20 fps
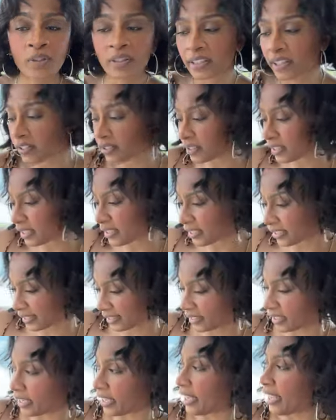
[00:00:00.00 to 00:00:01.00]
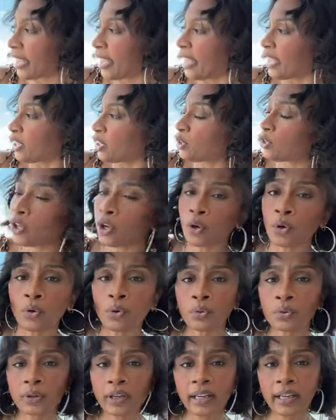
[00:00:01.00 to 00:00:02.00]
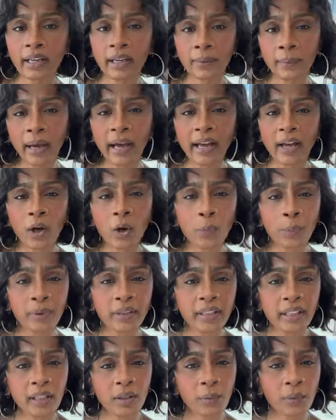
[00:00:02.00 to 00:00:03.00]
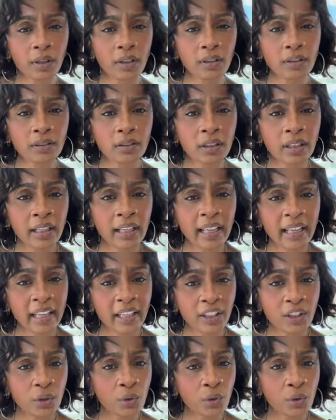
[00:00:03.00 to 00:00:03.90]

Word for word: There's this you know, am I helping anyone?